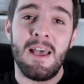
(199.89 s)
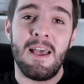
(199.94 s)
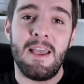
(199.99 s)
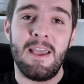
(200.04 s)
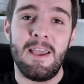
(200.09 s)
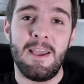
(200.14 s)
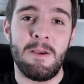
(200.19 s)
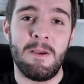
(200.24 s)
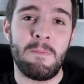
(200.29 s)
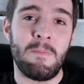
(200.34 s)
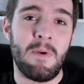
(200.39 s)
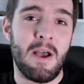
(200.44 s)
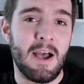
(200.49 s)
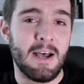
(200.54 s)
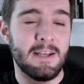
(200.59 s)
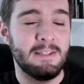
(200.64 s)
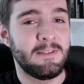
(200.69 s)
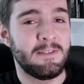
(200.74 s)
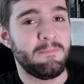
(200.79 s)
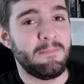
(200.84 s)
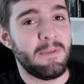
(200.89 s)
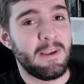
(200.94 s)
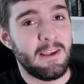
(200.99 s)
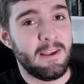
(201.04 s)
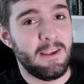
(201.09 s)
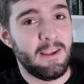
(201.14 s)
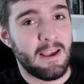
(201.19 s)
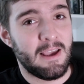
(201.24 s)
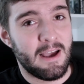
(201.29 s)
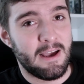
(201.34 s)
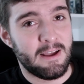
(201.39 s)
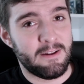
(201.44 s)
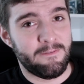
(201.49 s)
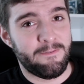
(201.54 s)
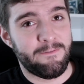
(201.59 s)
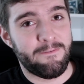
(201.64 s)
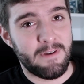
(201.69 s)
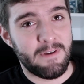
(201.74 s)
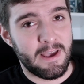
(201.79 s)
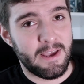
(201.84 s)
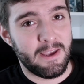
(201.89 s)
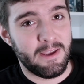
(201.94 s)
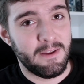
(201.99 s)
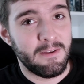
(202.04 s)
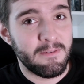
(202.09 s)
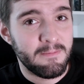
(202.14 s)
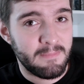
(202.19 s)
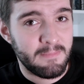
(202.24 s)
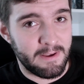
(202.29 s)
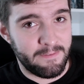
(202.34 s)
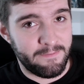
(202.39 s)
And me and Faye,